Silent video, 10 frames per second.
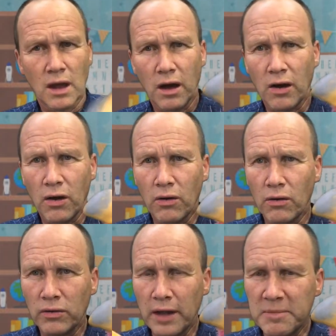
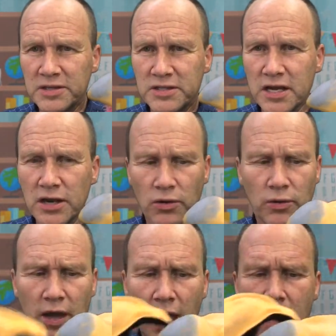Oh, let me see it,
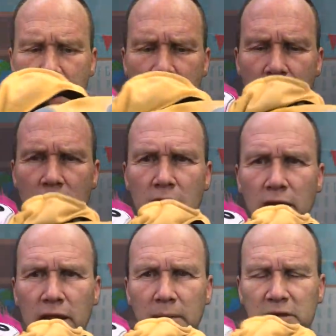okay?
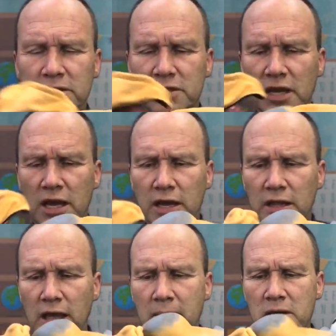Let me see.
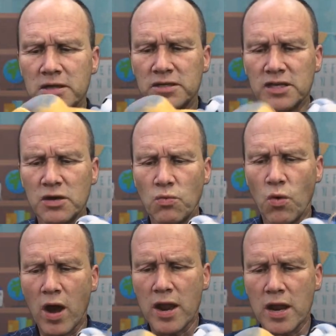Let me see
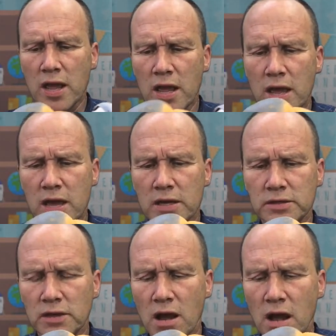what it
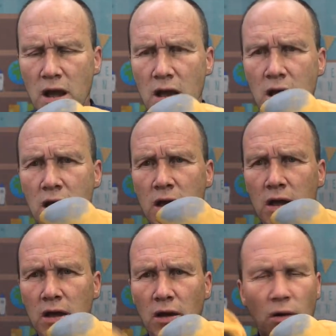is, huh?
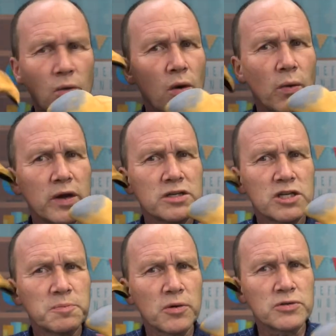Well, what is it
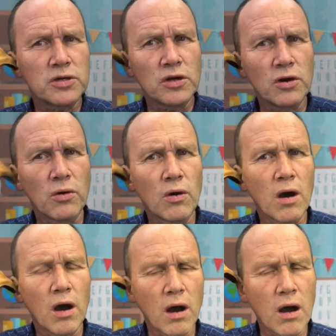supposed to do?
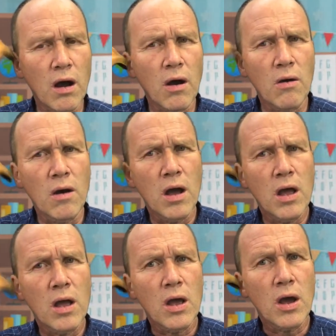Oh,
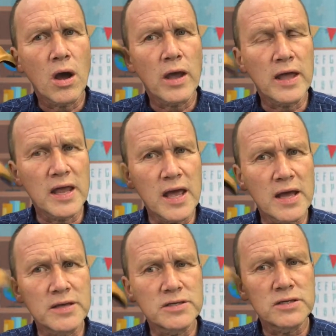it
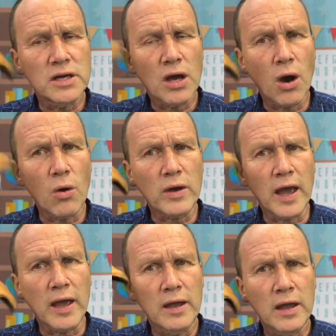is?
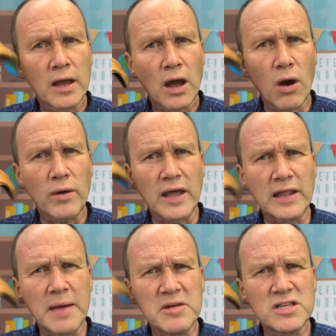Okay. Okay,
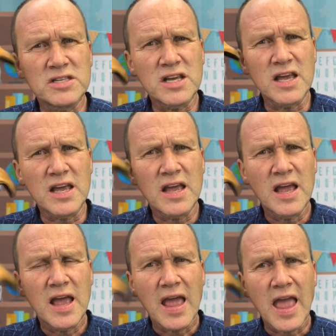let me see
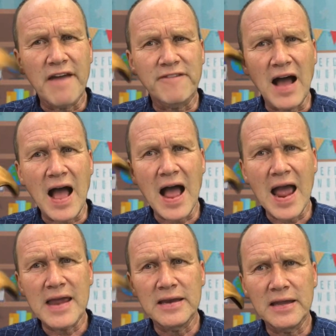if
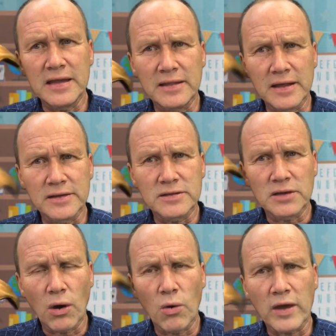I need this.
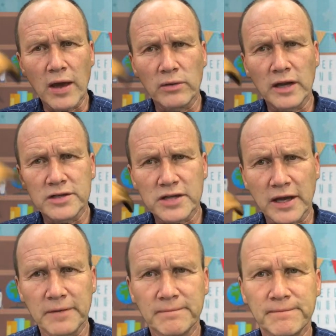Okay, hold on a second.